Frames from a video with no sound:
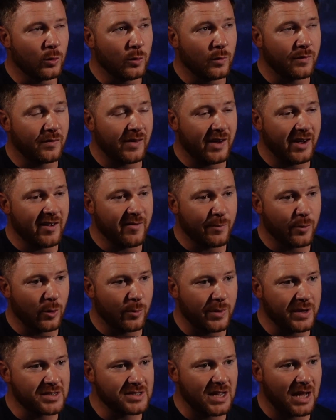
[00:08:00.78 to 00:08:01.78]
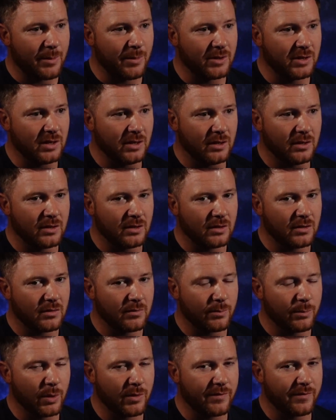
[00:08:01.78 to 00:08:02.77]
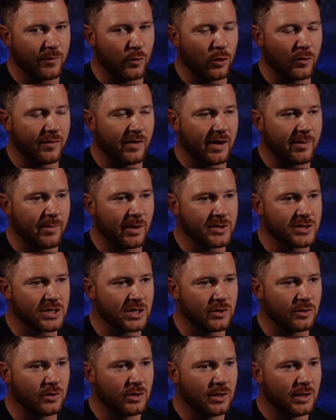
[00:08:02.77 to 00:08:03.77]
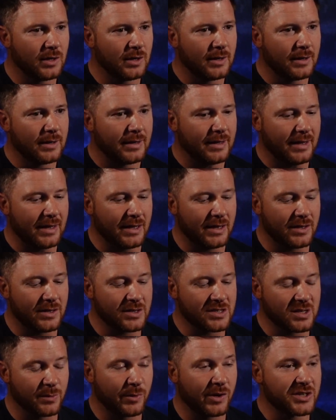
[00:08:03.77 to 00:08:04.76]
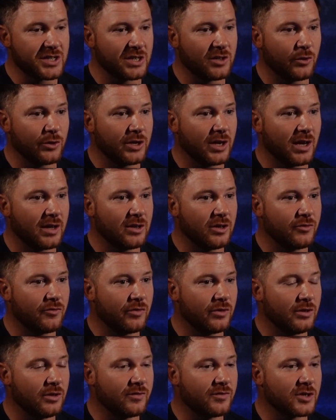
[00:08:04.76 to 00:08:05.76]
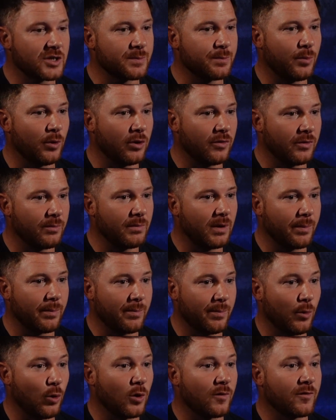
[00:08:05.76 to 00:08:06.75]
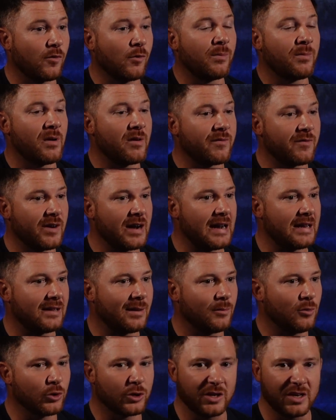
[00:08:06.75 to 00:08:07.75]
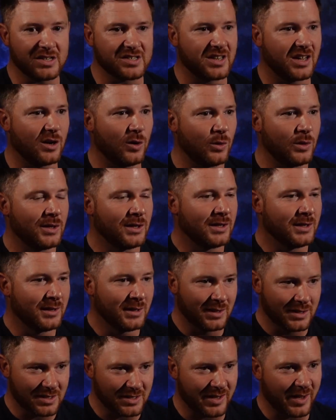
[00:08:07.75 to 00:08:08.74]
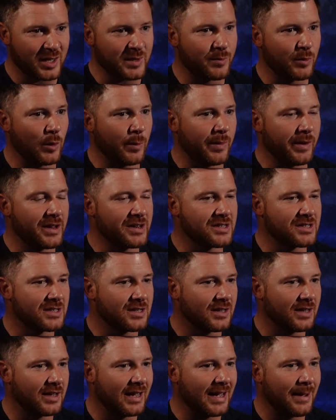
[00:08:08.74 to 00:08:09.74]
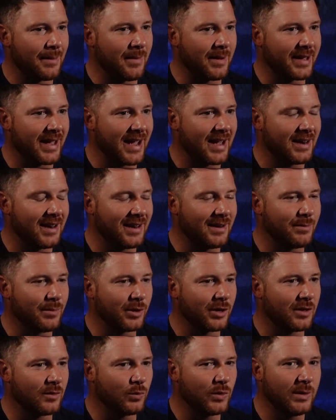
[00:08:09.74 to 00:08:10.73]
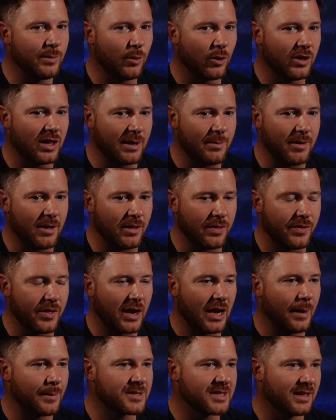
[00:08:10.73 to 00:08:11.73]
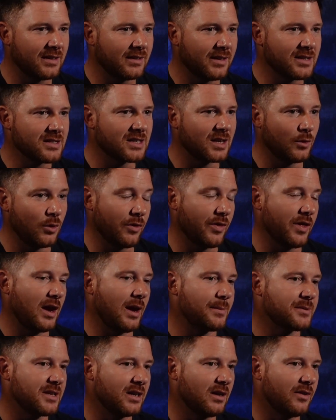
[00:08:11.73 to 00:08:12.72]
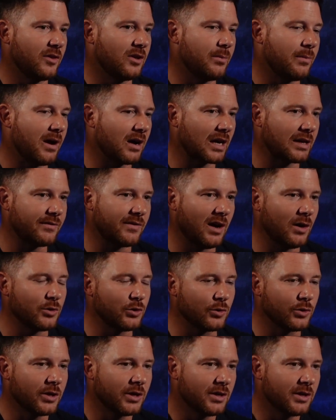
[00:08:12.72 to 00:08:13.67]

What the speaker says: of 5 properties in Aberdeen about 4 or 5 months ago, and someone had said, "Oh yeah, you've just bought my portfolio from my friend. I'm looking to sell 6 properties again," and we bought them at 38% discount or 38% under the market value.